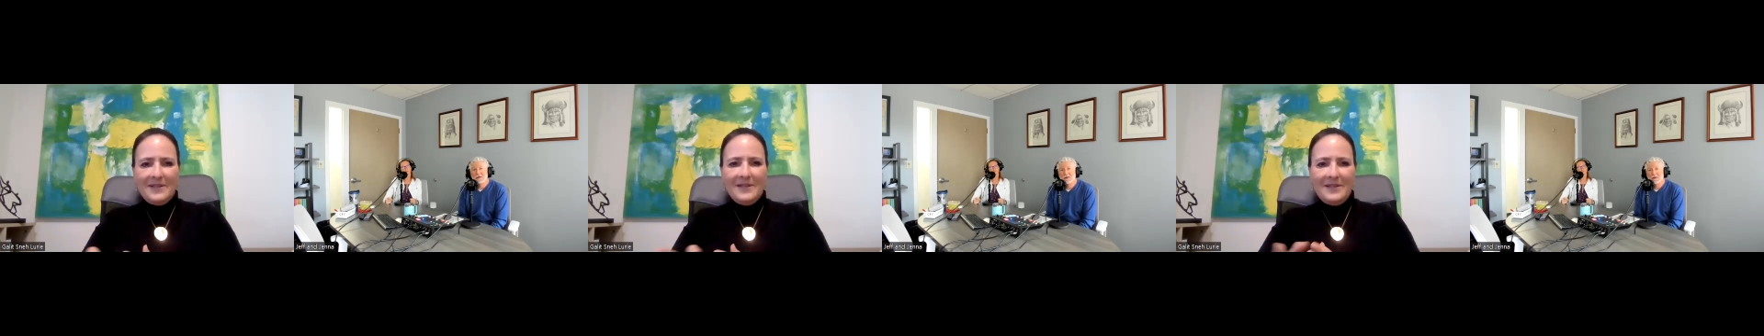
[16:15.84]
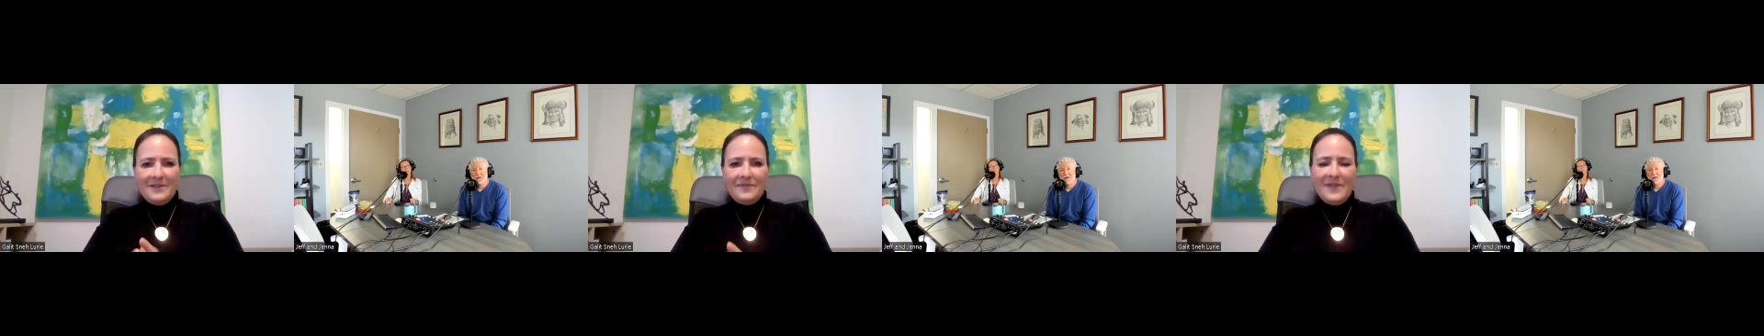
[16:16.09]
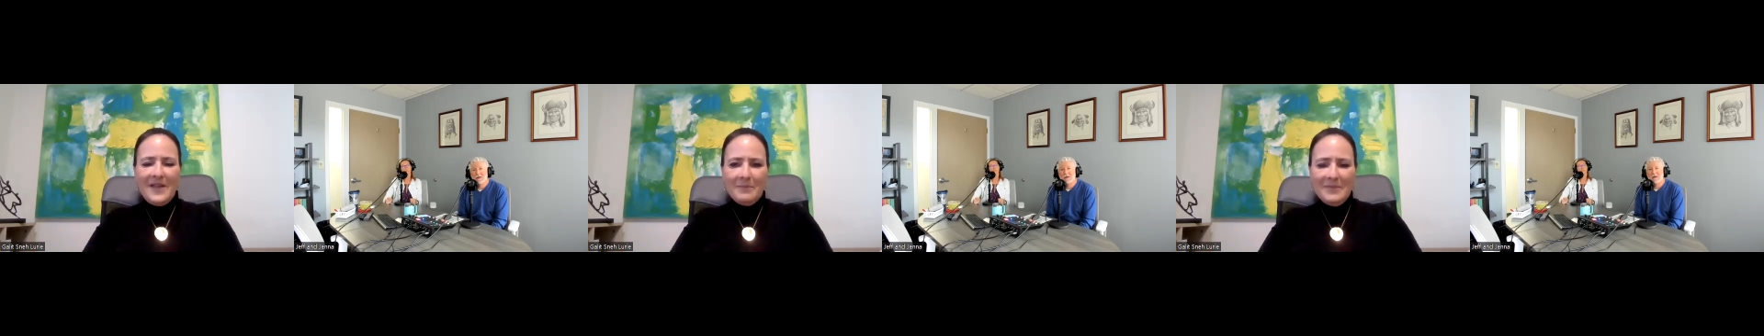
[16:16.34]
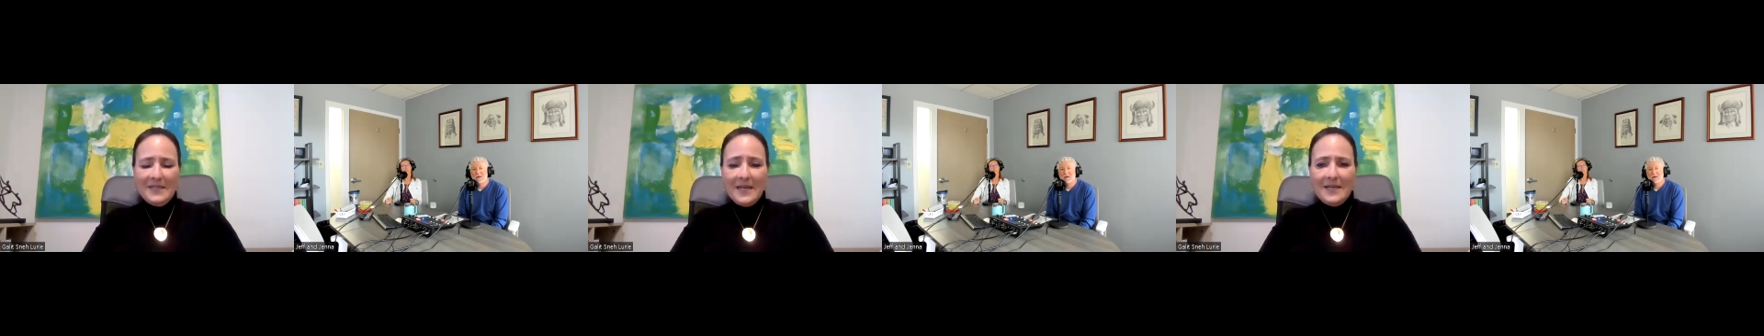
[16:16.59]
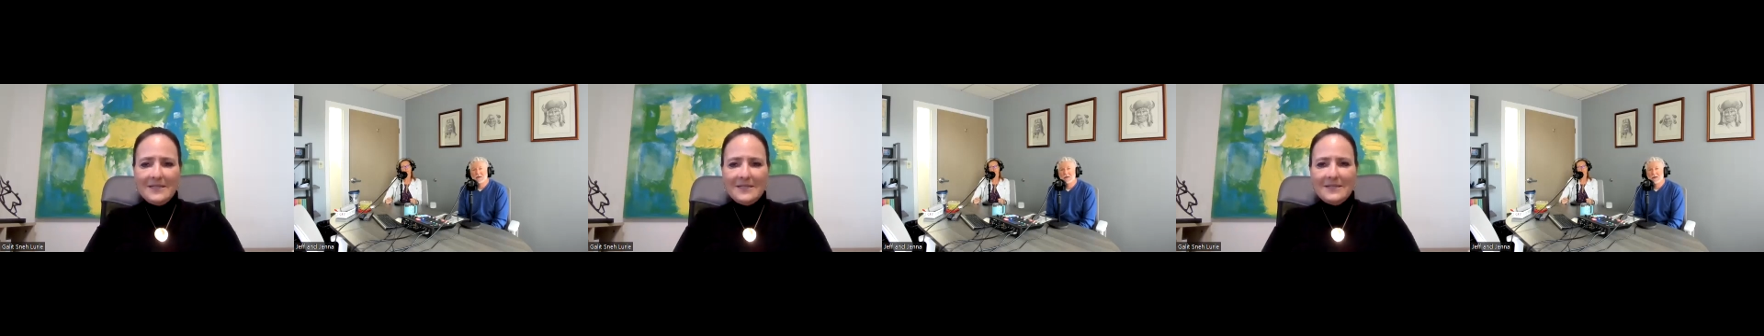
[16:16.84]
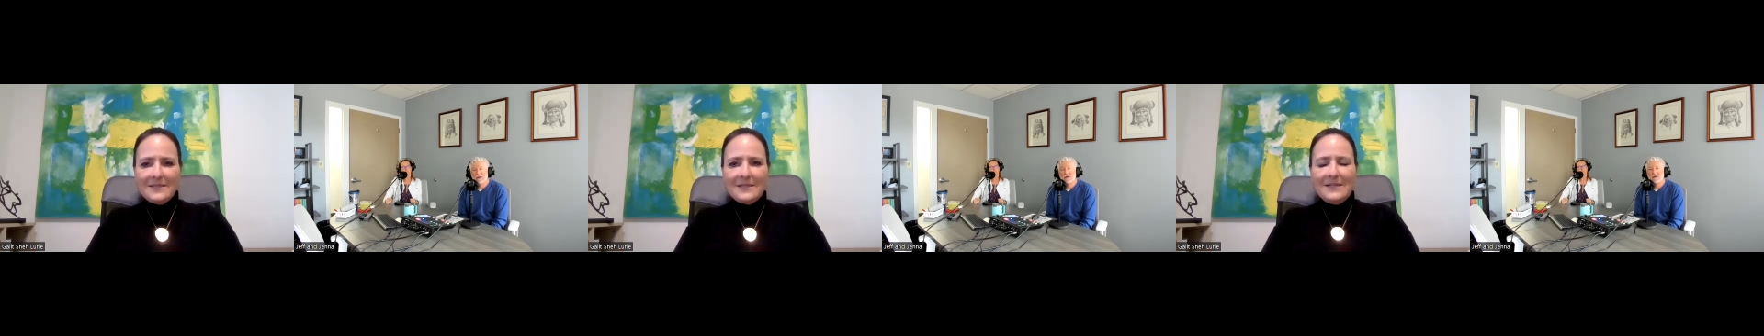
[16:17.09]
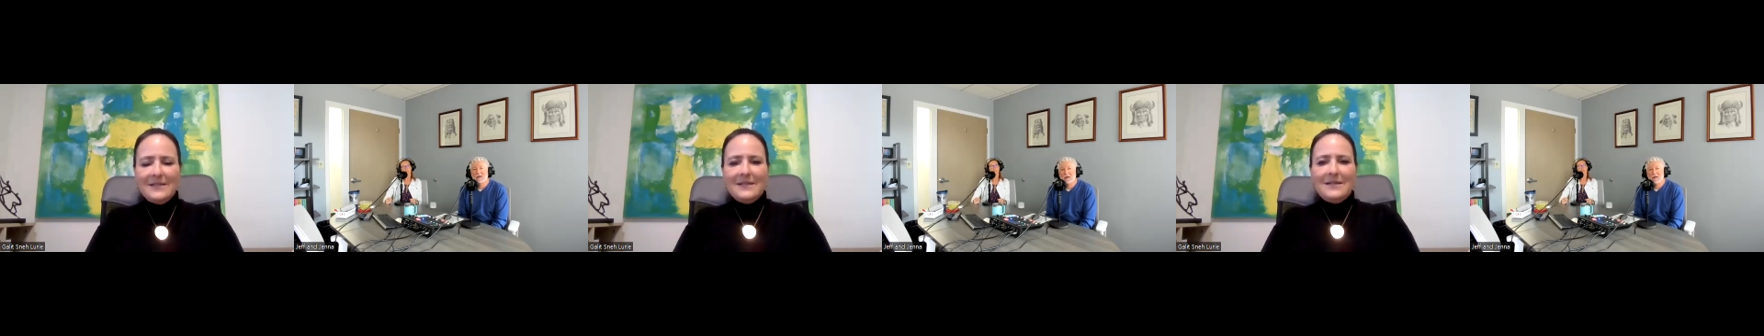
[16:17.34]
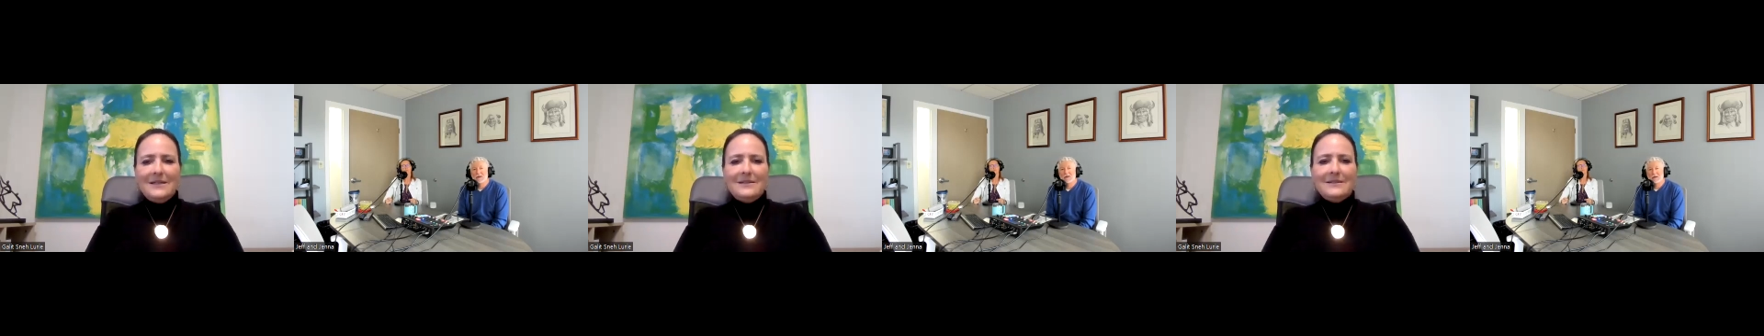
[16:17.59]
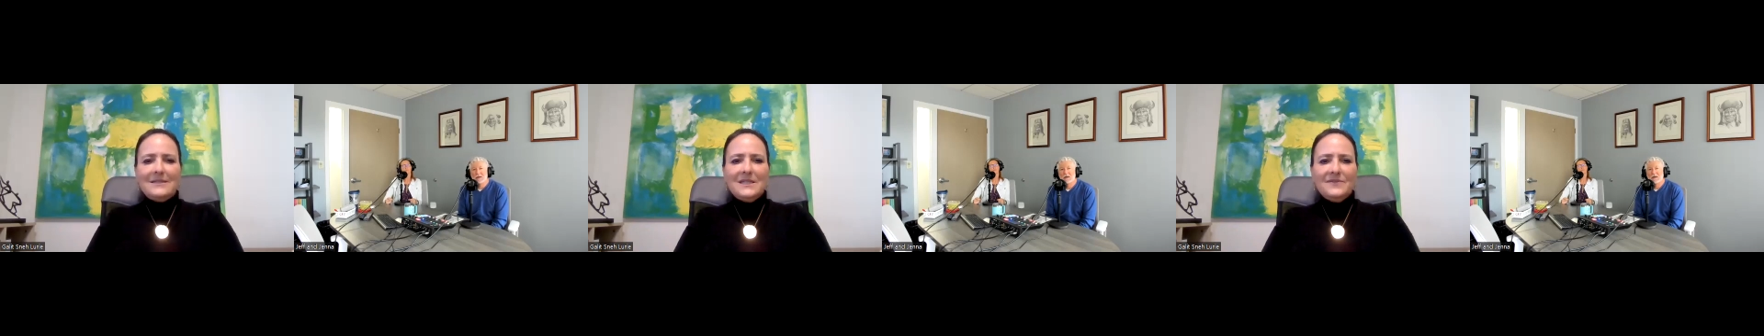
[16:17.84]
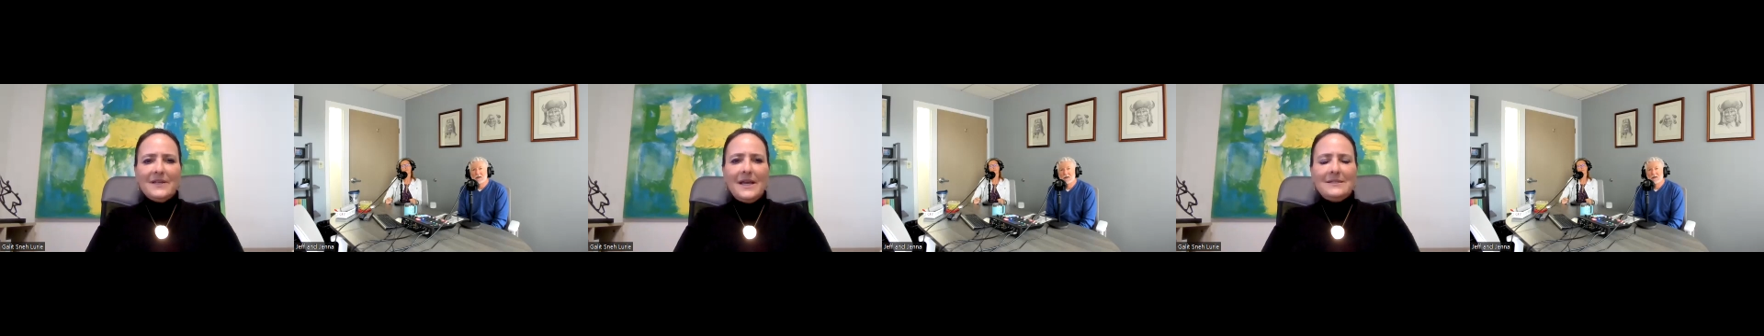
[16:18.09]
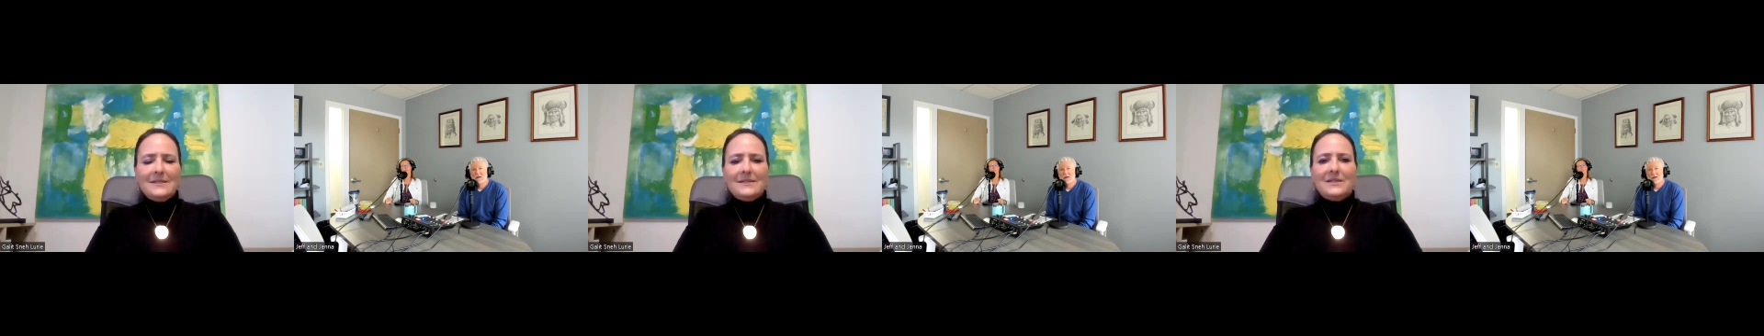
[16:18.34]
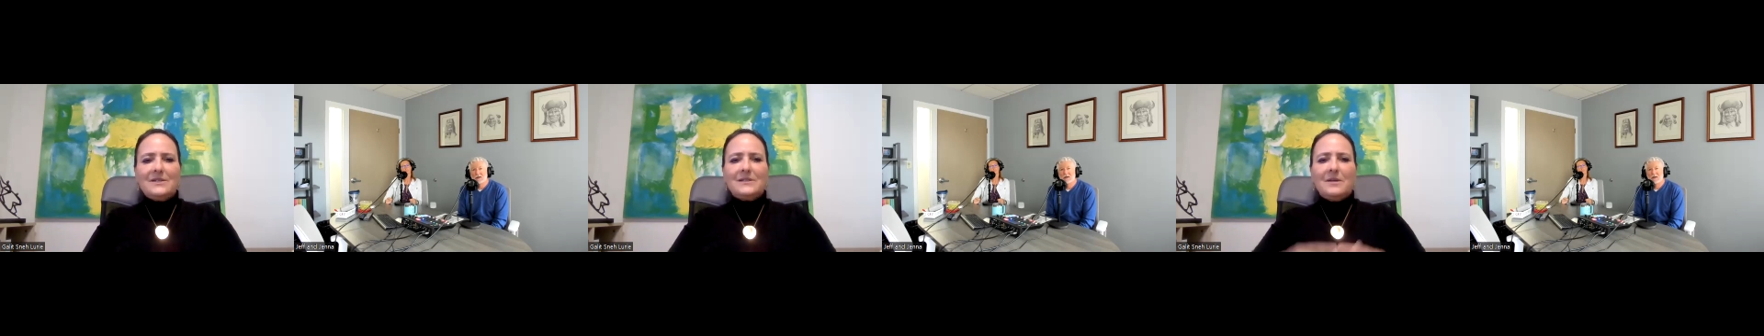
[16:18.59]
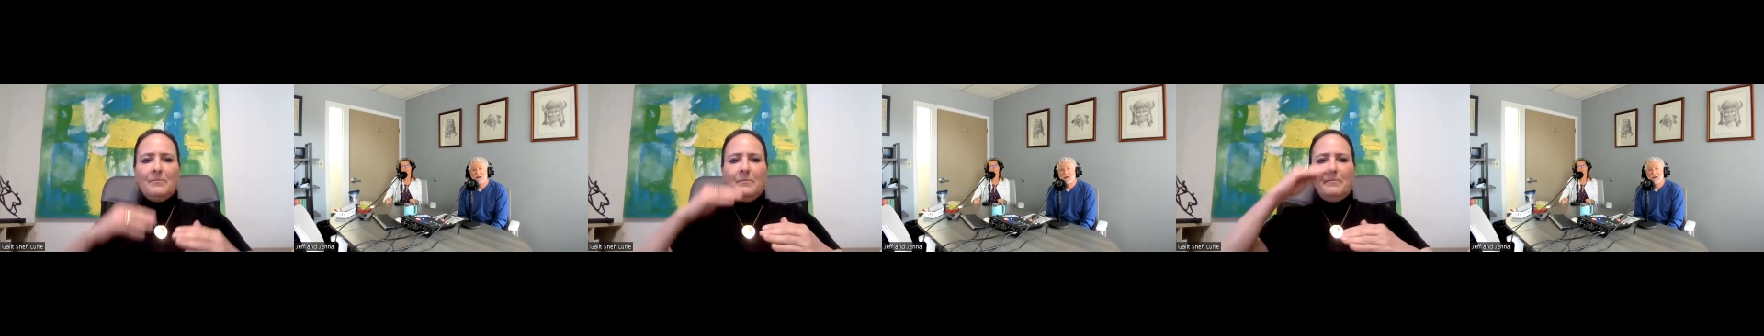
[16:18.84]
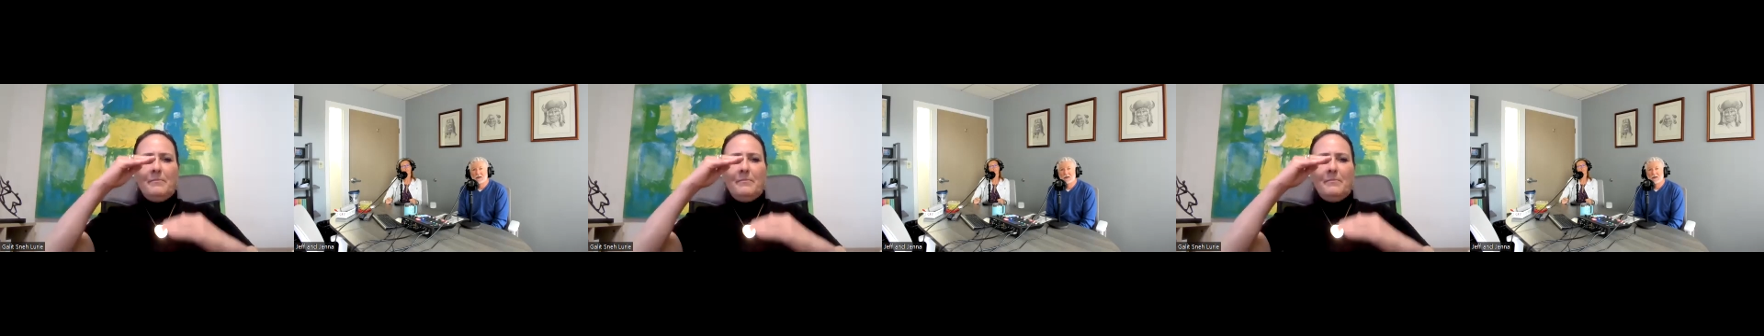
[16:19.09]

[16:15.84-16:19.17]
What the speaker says: the family cases. In the civil cases, there is a